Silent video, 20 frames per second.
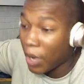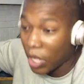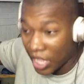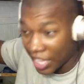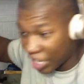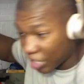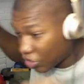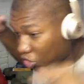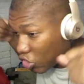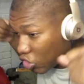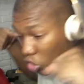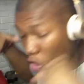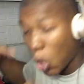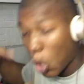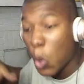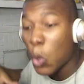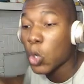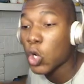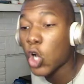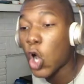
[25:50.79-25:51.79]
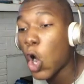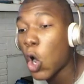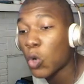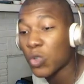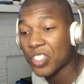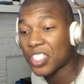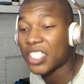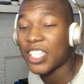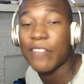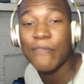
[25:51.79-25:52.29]
about like a Stone
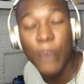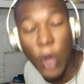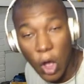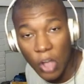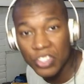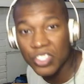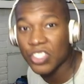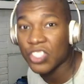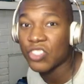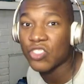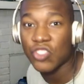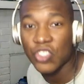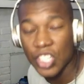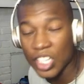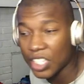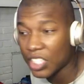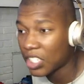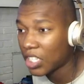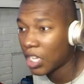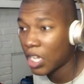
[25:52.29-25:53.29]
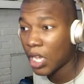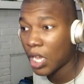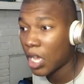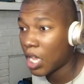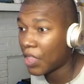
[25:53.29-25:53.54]
Cold Steve Austin, just